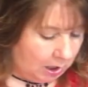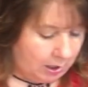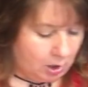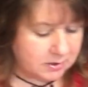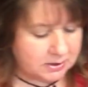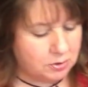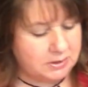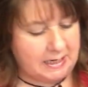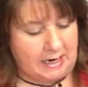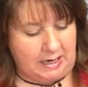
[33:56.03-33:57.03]
I also
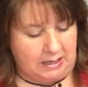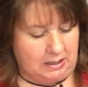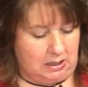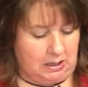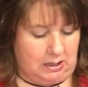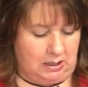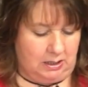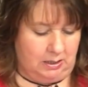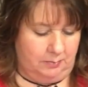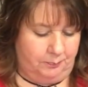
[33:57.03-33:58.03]
take
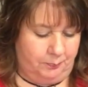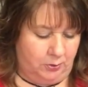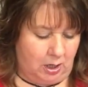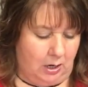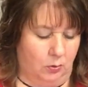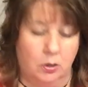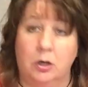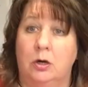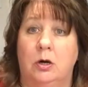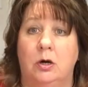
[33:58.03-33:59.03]
put
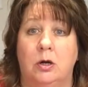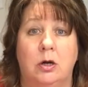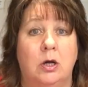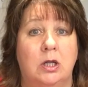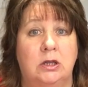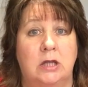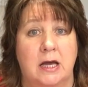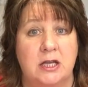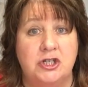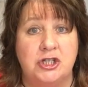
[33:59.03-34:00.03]
our
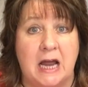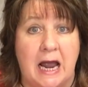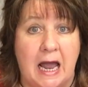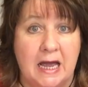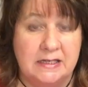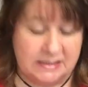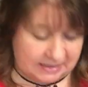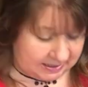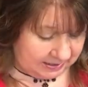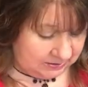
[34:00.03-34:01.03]
luggage tags
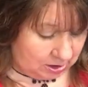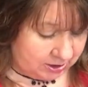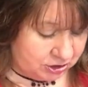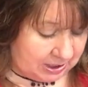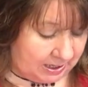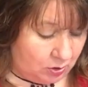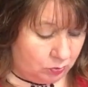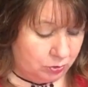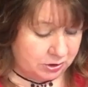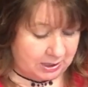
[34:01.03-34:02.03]
in luggage tag
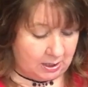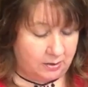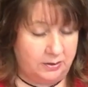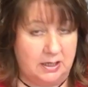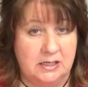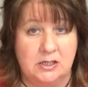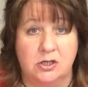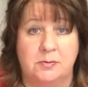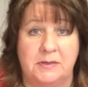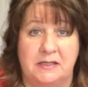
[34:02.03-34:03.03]
holders. These
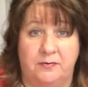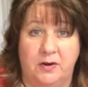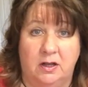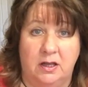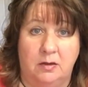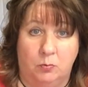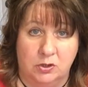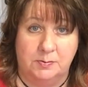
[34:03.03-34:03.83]
are specifically